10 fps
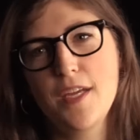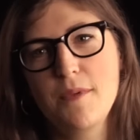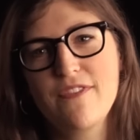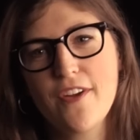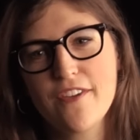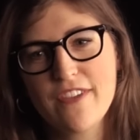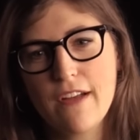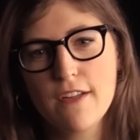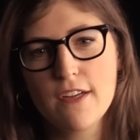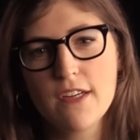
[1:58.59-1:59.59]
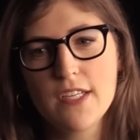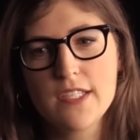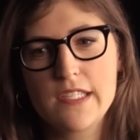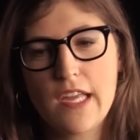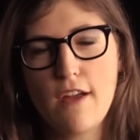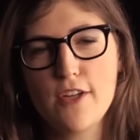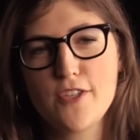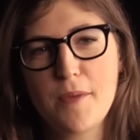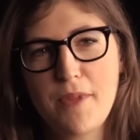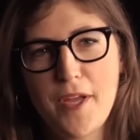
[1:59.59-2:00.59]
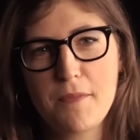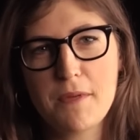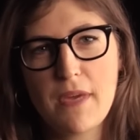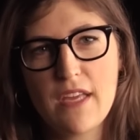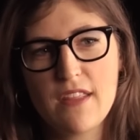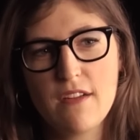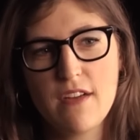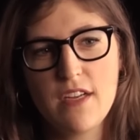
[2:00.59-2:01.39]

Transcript: Amy Farrah Fowler is the character I play on Big Bang